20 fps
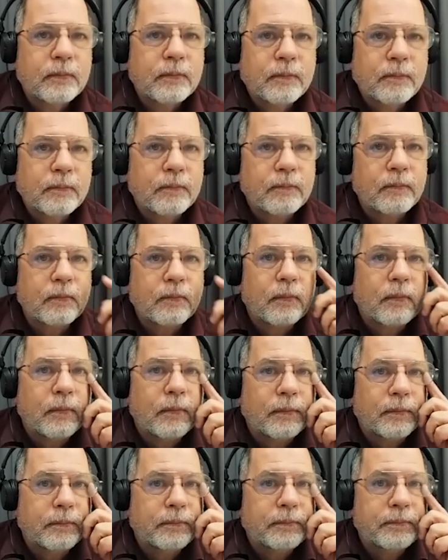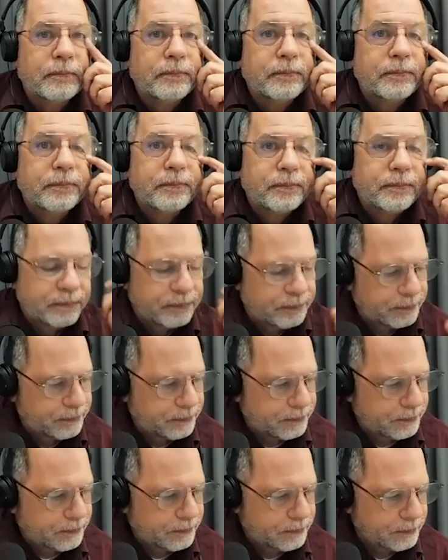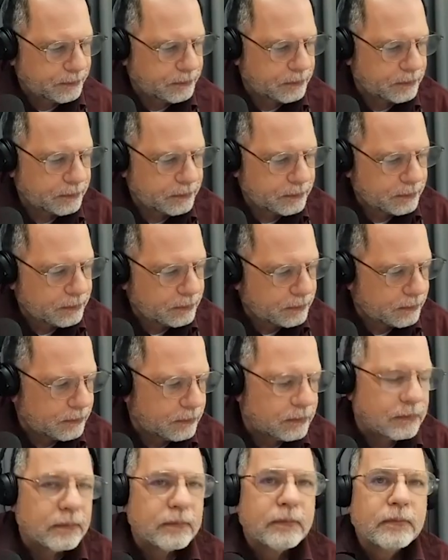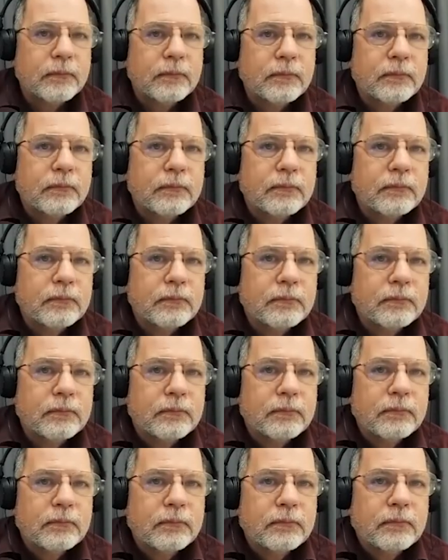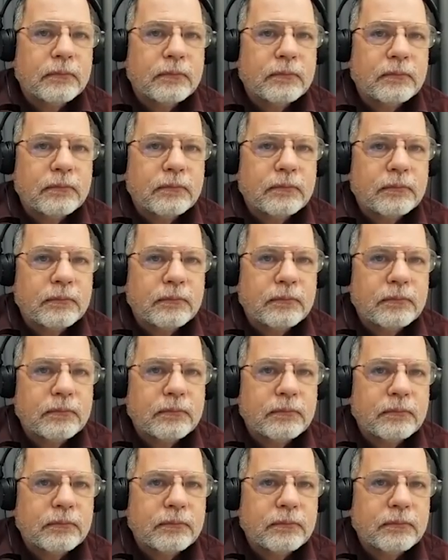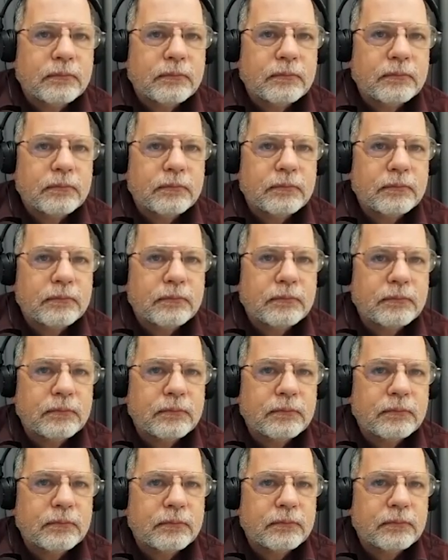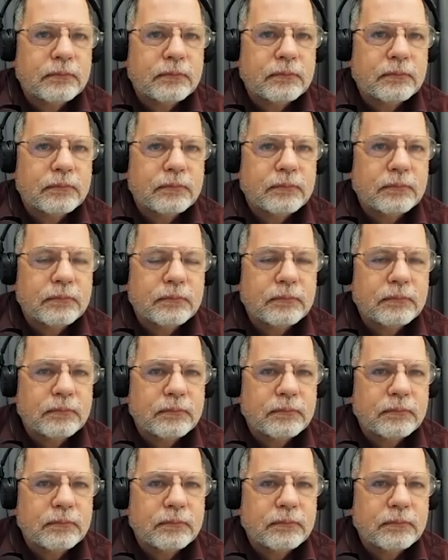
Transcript: The person shown says nothing.